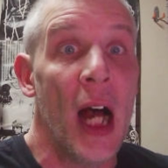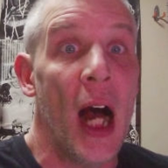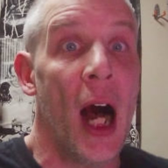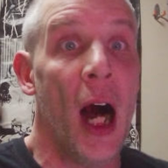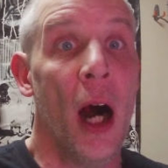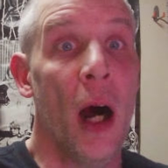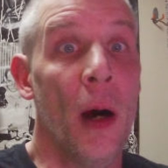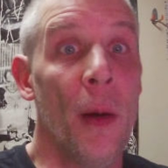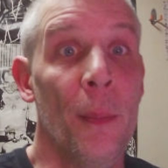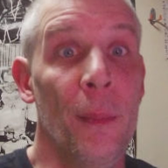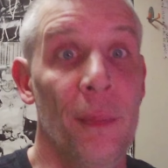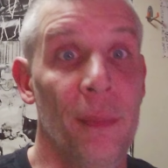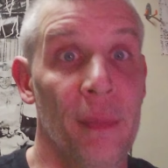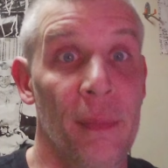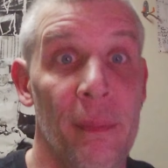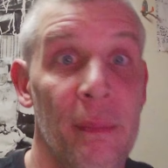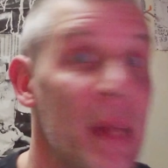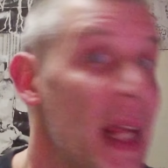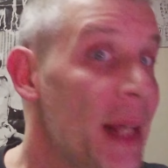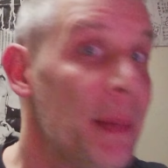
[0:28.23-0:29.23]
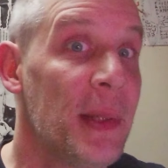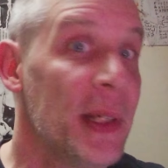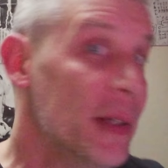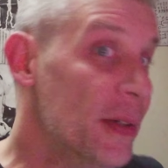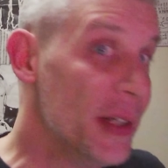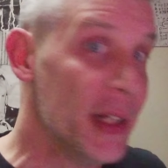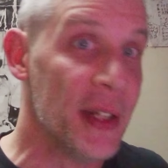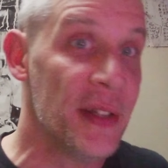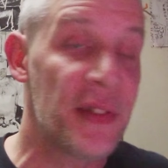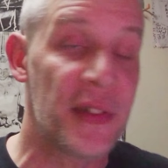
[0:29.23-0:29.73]
Maybe
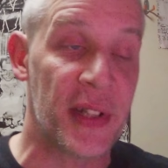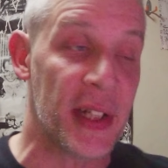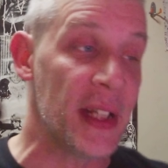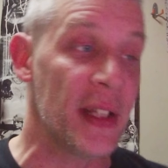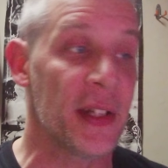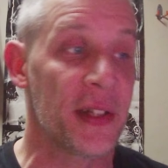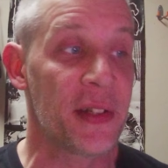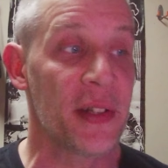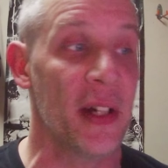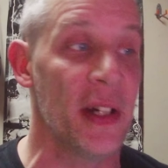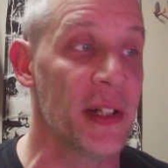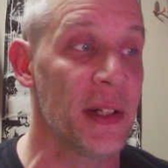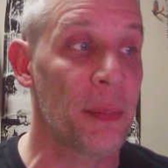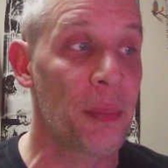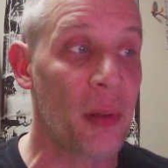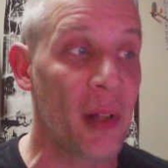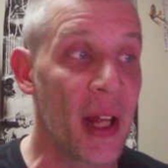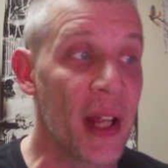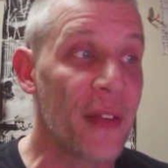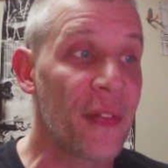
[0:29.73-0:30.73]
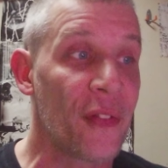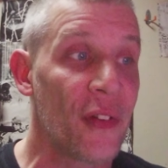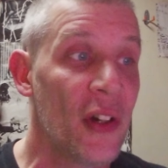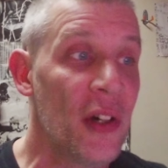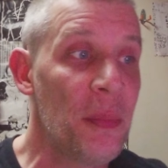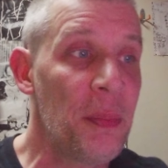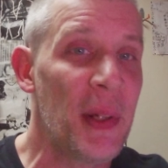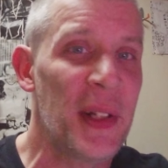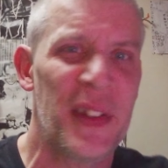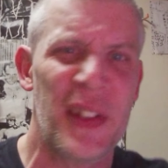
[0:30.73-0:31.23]
you didn't see this on your
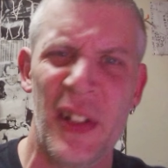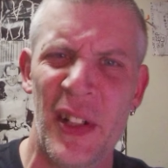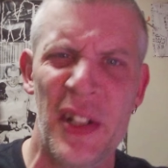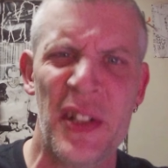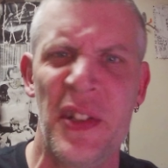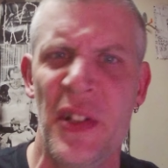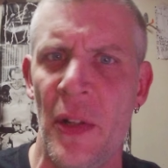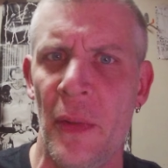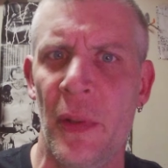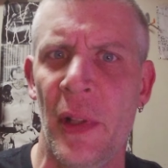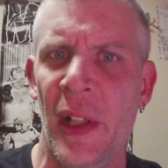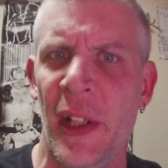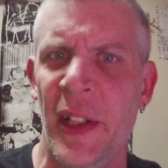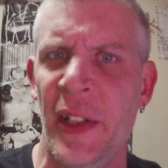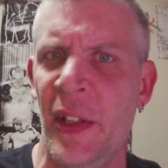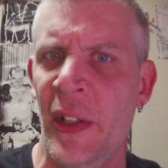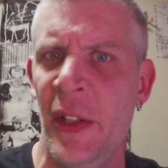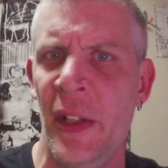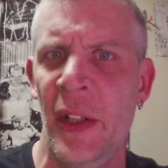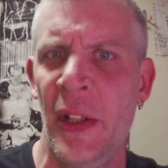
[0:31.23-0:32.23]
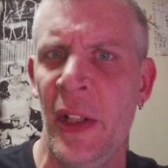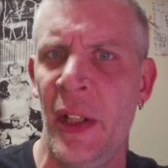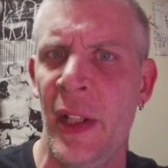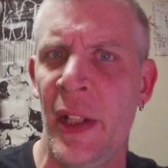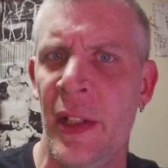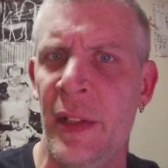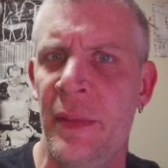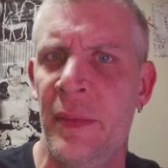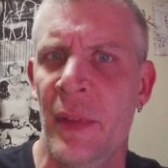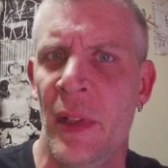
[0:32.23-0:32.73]
playthrough, but there is no really
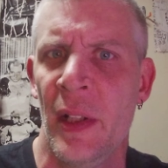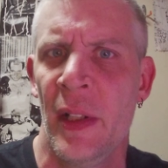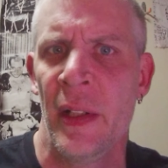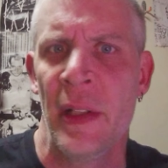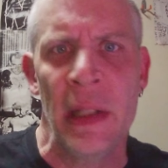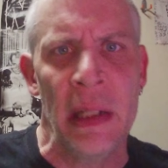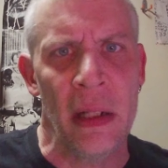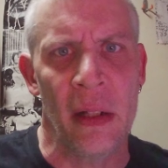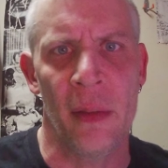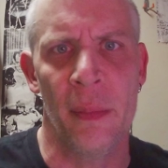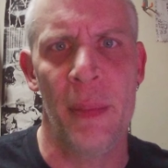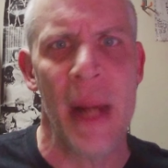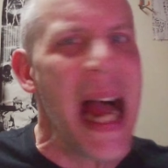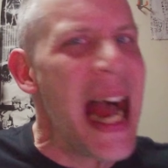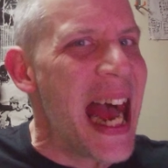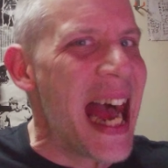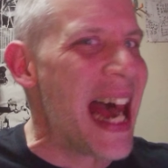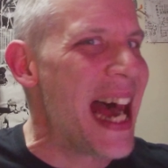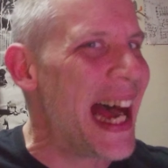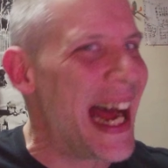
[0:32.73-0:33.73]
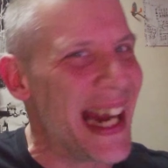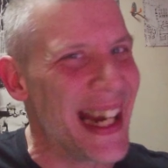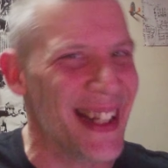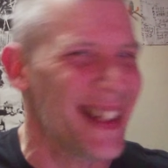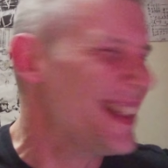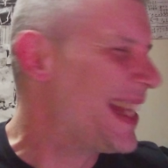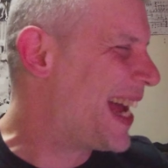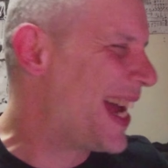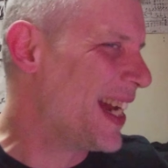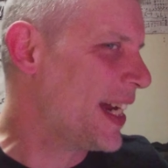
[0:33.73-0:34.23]
good or bad
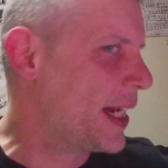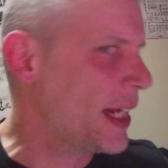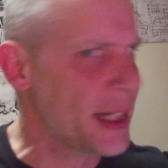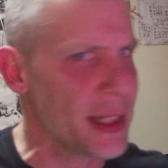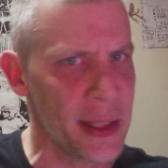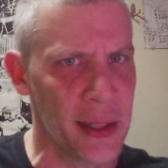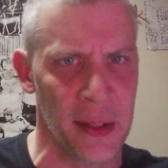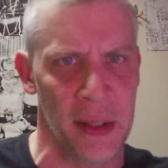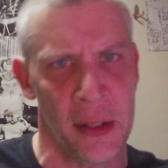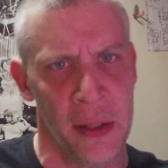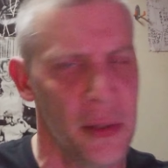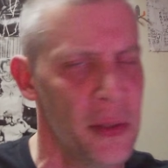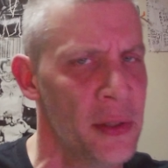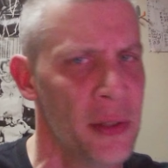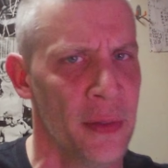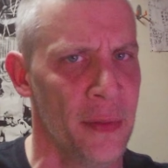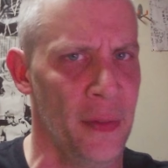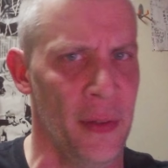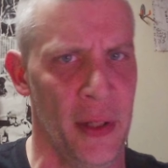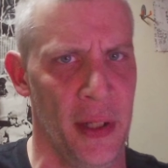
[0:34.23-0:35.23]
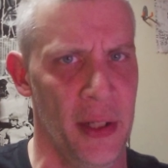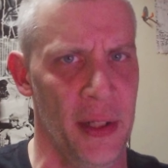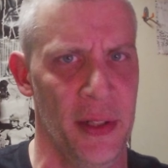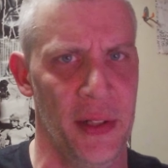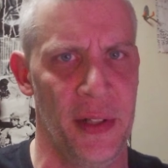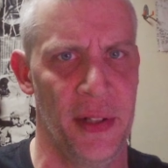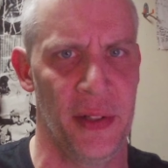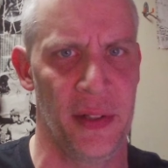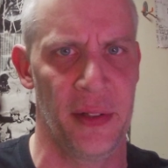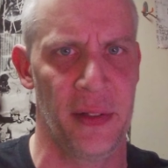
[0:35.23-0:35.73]
at that end of the
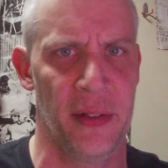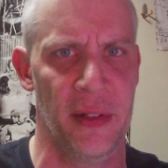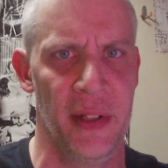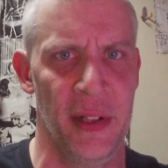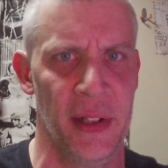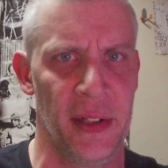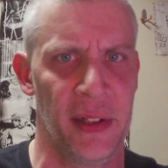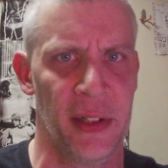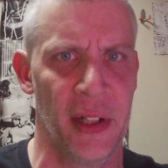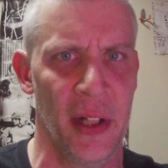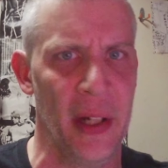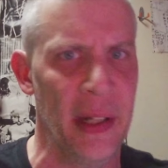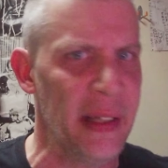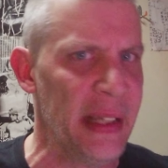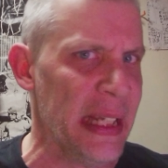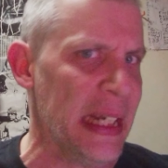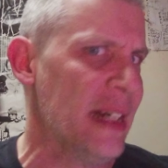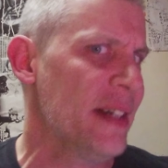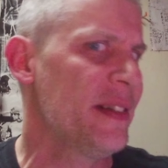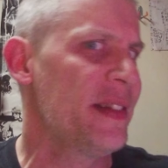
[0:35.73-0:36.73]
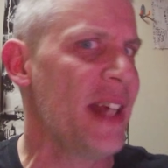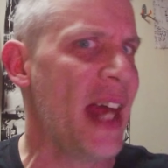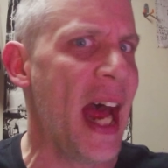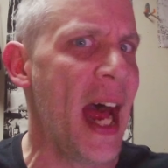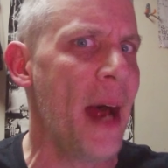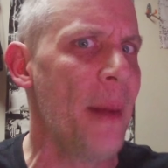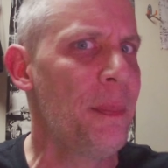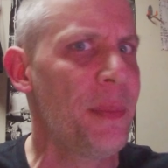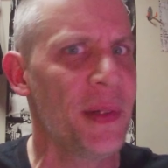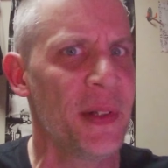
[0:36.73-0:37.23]
universe. The good things
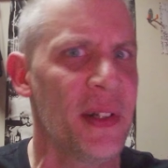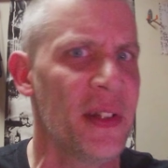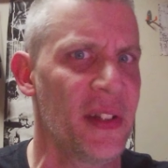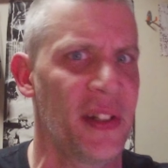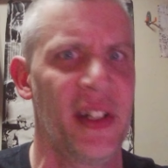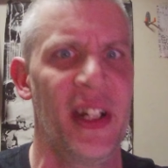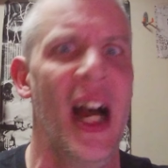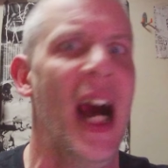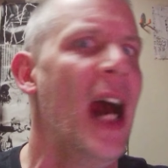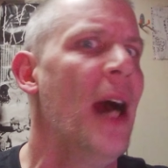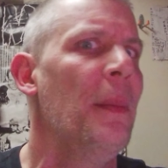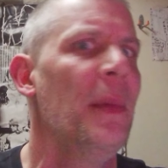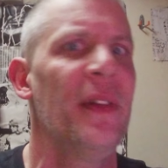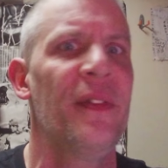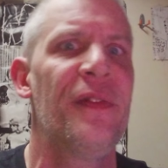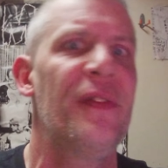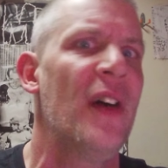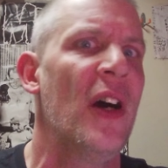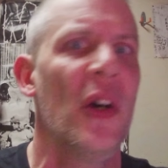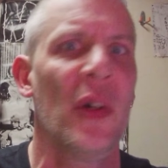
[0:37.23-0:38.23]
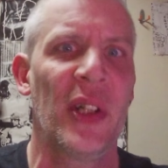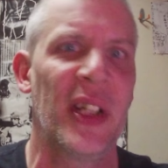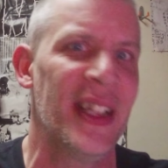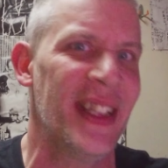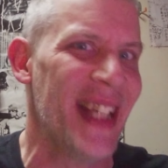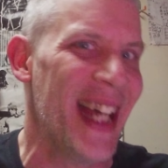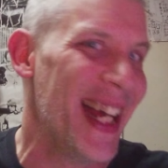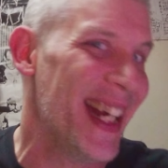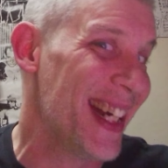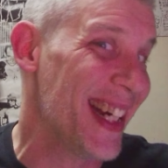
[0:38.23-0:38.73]
happen to the common folk
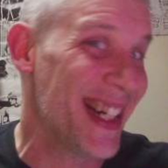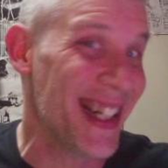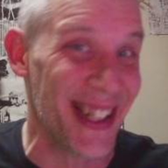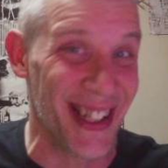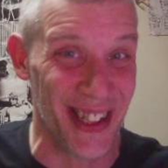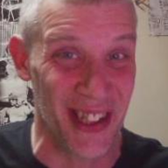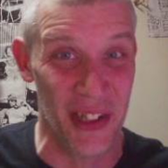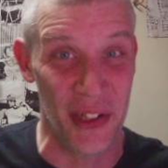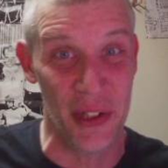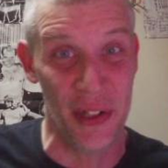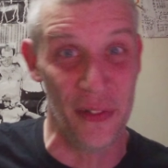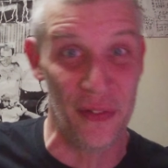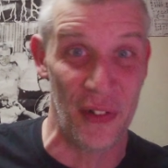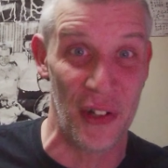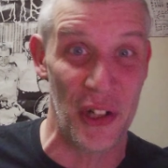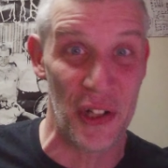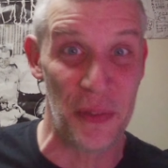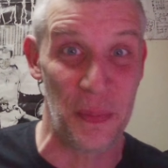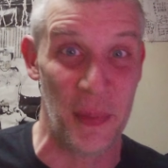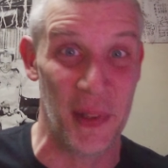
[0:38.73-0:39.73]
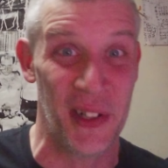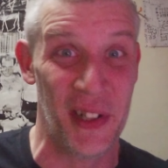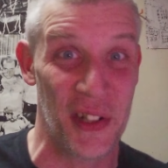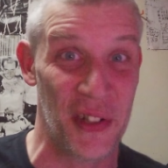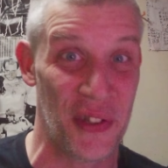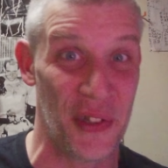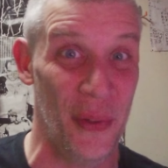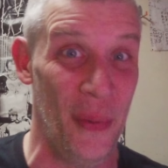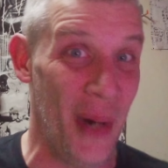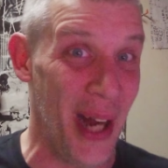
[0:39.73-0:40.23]
at that end of the universe
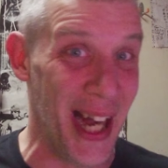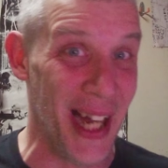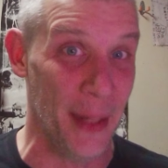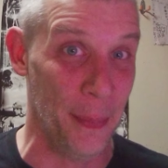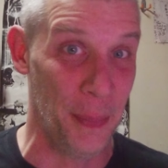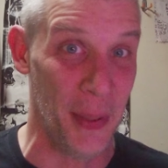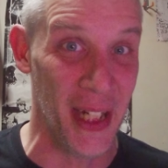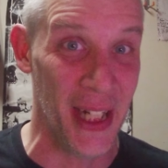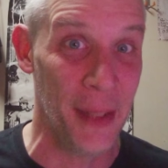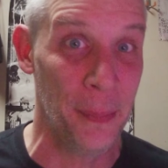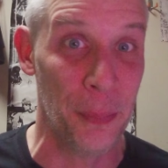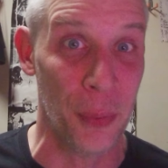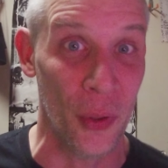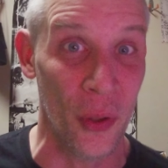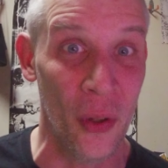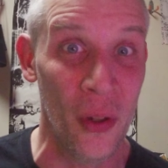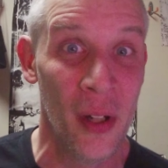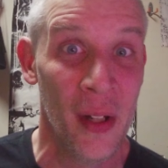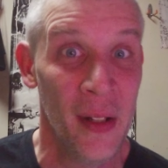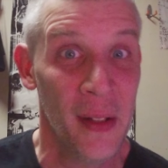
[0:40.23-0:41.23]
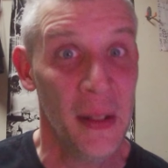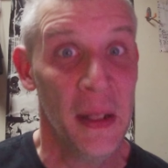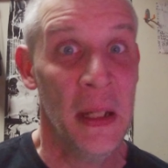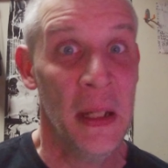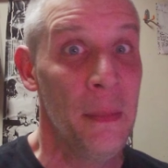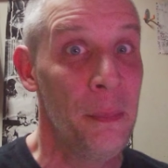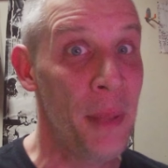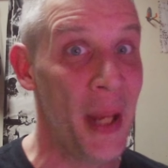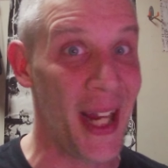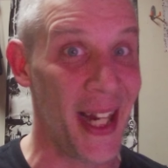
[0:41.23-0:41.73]
because the right people
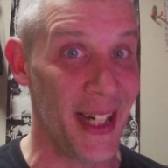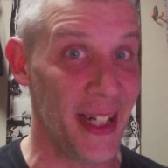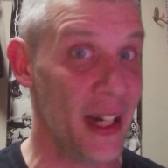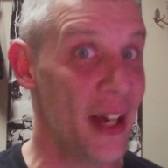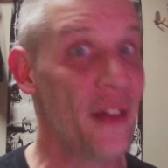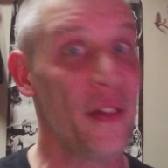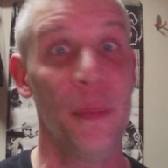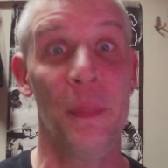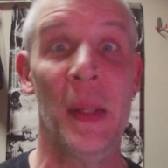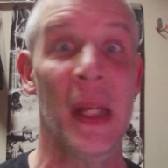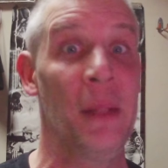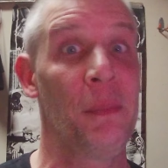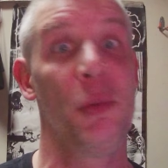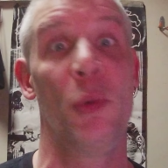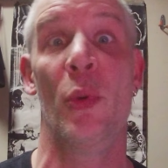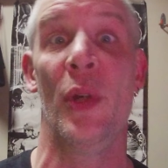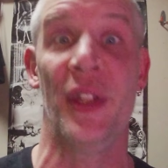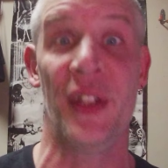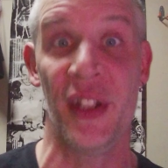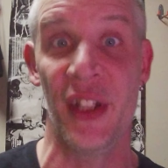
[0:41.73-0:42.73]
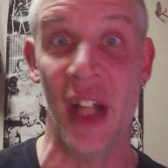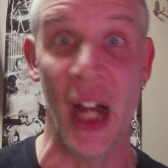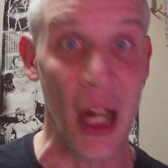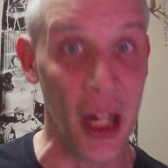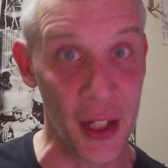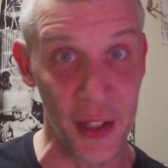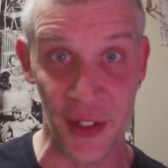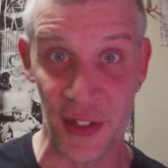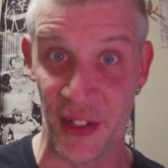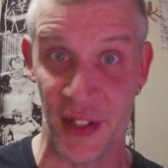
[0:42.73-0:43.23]
paid other people with
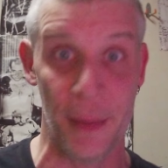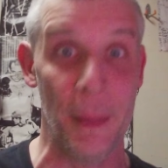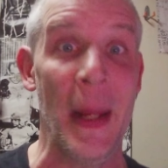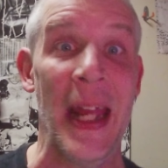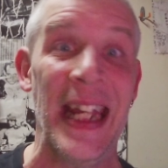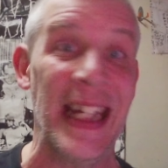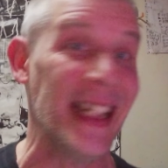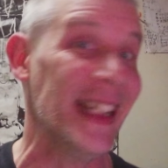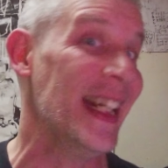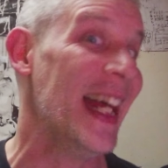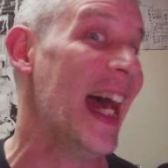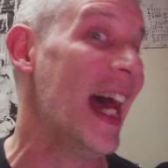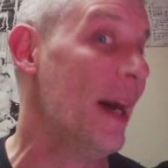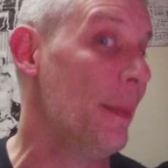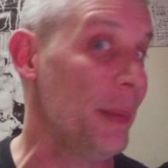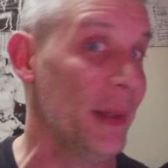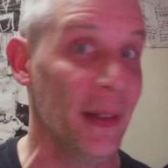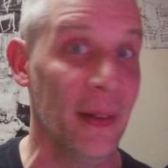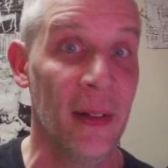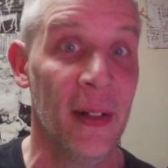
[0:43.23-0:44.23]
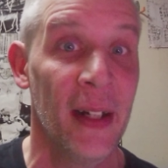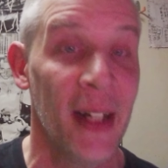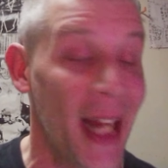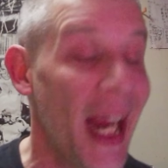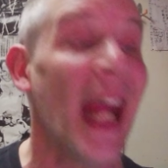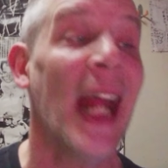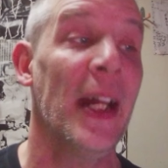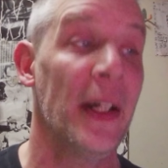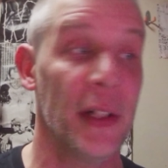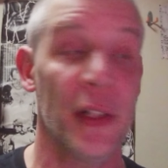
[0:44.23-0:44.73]
guns to make it happen
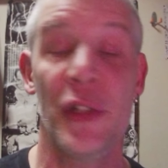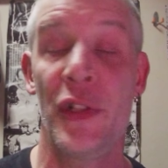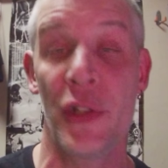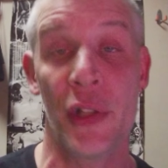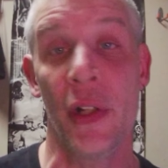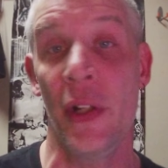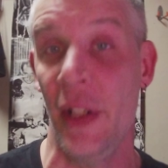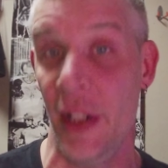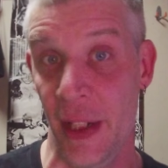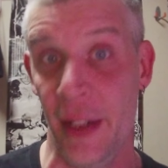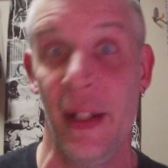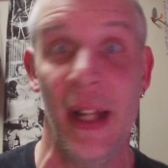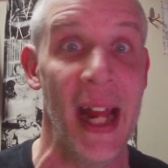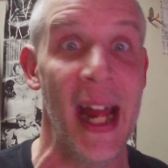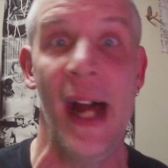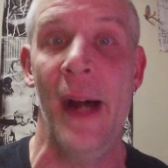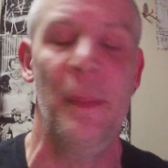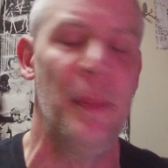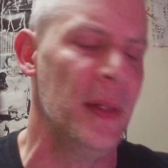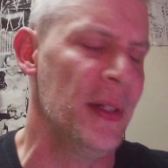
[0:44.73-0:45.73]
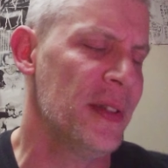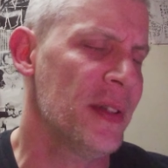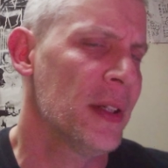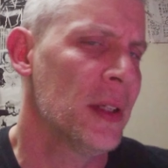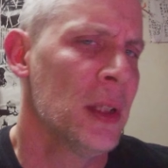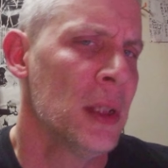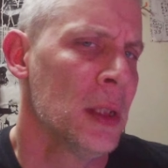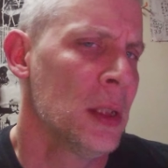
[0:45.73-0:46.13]
and ensure it happened.